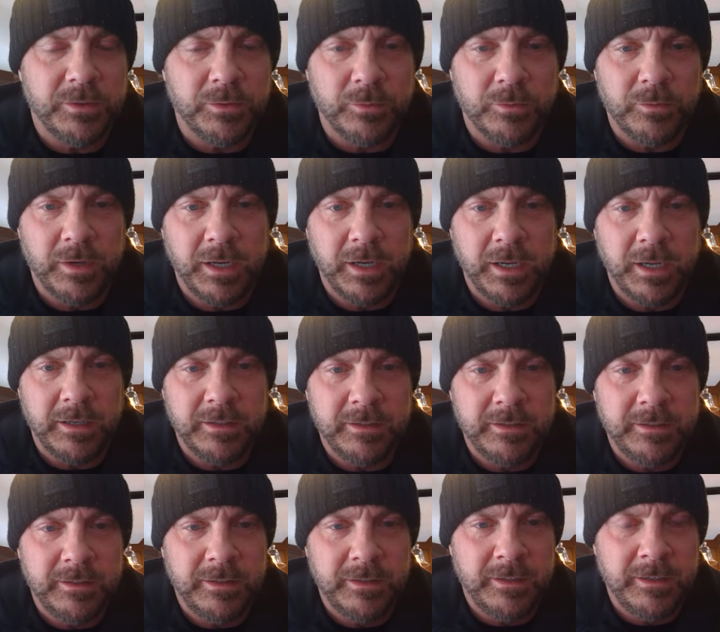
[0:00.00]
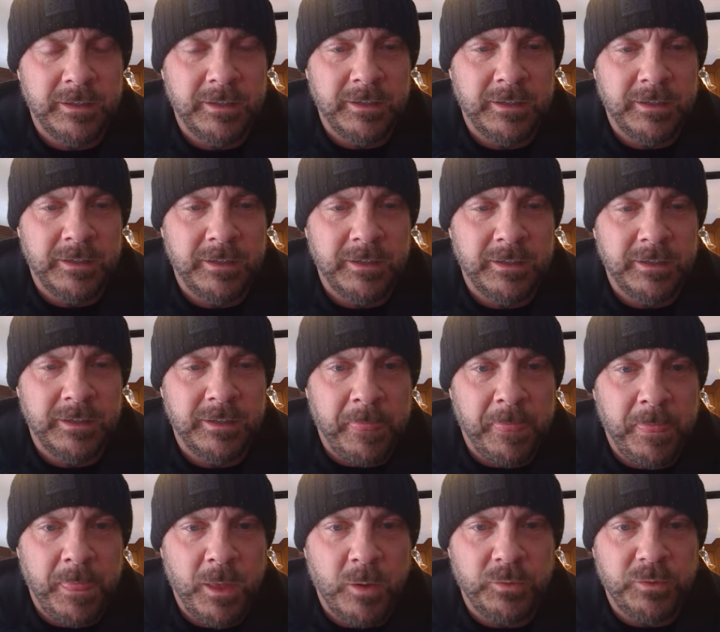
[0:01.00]
or what?
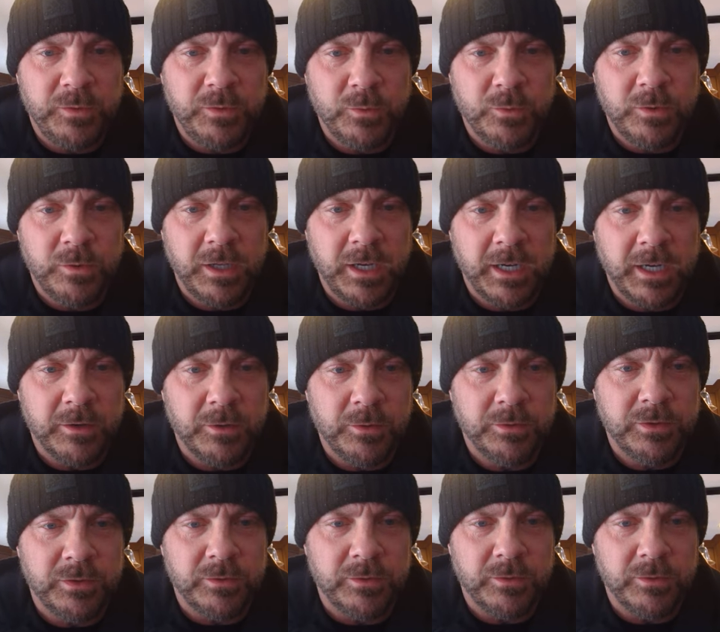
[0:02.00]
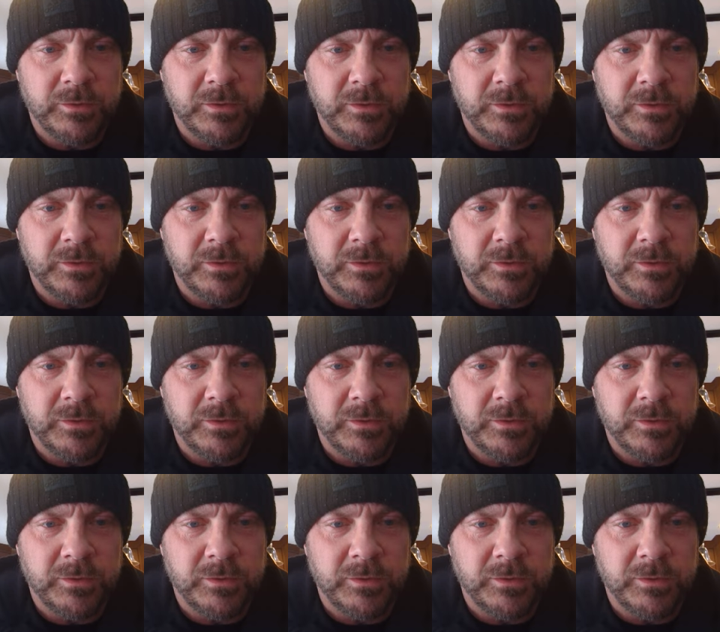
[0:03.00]
No school like old school.